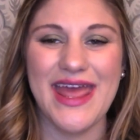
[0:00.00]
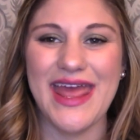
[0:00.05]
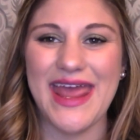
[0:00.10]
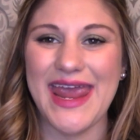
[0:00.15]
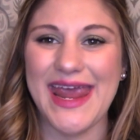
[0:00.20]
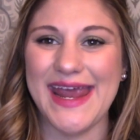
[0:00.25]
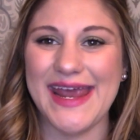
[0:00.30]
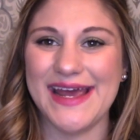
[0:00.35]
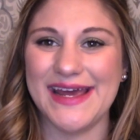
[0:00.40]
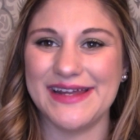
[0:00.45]

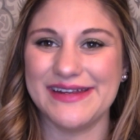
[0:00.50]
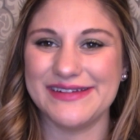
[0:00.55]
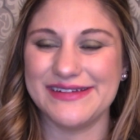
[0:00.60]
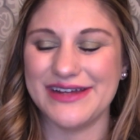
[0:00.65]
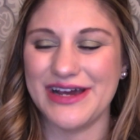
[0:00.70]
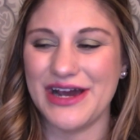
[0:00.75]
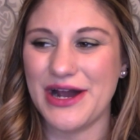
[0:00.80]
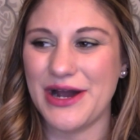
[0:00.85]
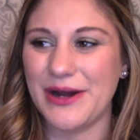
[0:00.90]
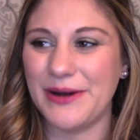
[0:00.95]
And
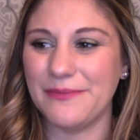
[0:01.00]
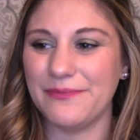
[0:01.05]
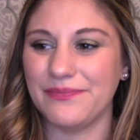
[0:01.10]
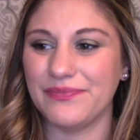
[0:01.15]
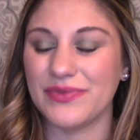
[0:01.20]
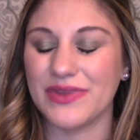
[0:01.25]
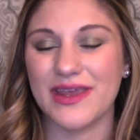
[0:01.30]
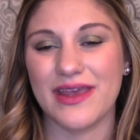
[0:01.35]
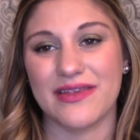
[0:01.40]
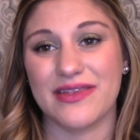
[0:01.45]

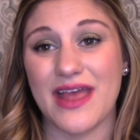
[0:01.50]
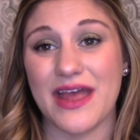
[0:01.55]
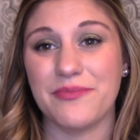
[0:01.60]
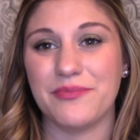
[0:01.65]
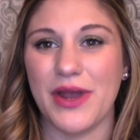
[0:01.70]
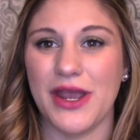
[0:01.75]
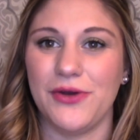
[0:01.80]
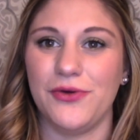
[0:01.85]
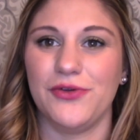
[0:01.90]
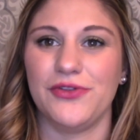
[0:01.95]
because at
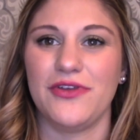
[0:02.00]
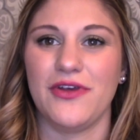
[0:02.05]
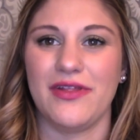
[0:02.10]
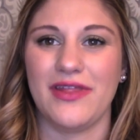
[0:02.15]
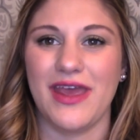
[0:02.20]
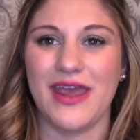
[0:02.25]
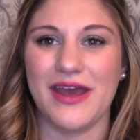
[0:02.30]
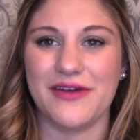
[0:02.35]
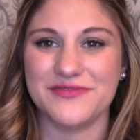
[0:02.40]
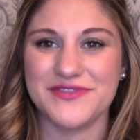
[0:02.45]
my Ulta
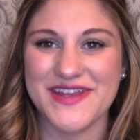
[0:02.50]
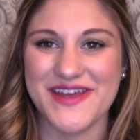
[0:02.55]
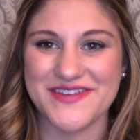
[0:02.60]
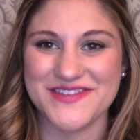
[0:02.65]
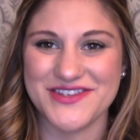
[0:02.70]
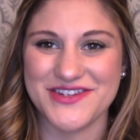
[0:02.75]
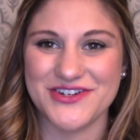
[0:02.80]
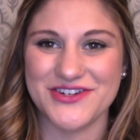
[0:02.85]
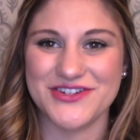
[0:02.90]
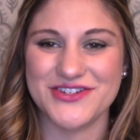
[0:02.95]
they have
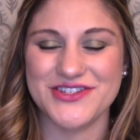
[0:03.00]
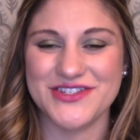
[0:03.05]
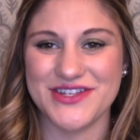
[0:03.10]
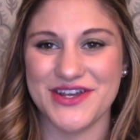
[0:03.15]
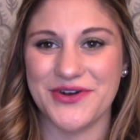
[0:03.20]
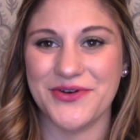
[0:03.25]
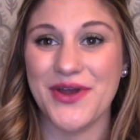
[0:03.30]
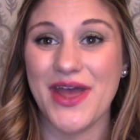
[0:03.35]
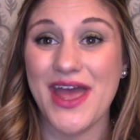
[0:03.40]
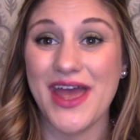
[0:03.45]
testers, so